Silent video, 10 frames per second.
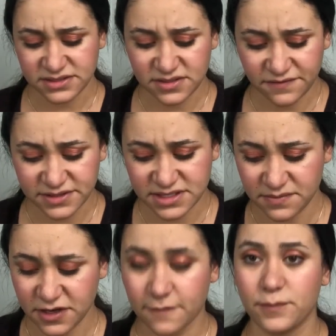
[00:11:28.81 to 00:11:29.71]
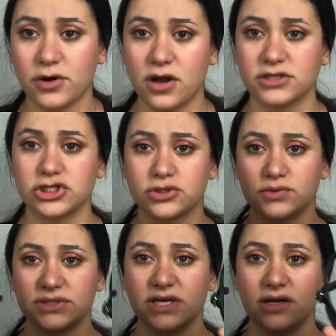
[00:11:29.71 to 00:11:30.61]
the first time that I put on
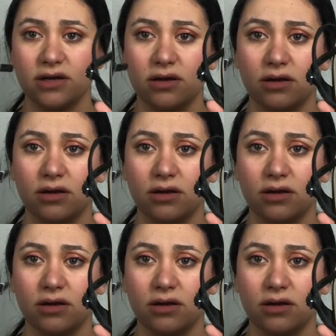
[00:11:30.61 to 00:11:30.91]
shoes here.